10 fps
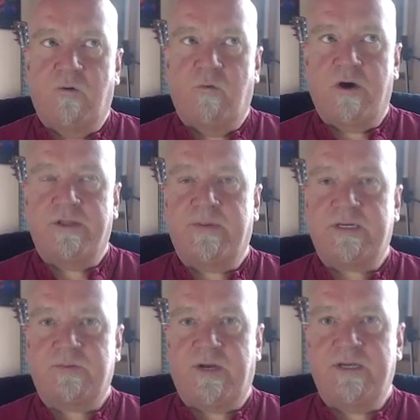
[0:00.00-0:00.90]
what are the
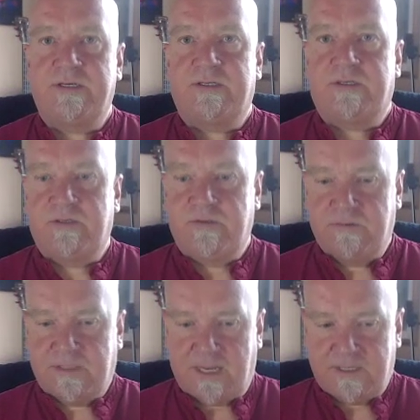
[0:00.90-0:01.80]
best ways
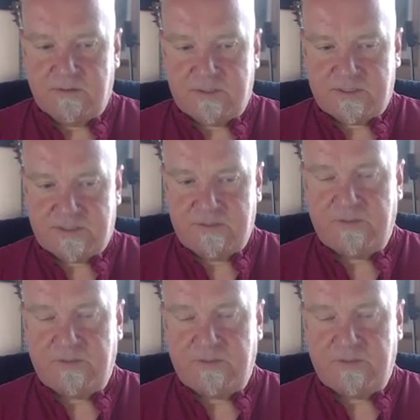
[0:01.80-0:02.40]
to get you to see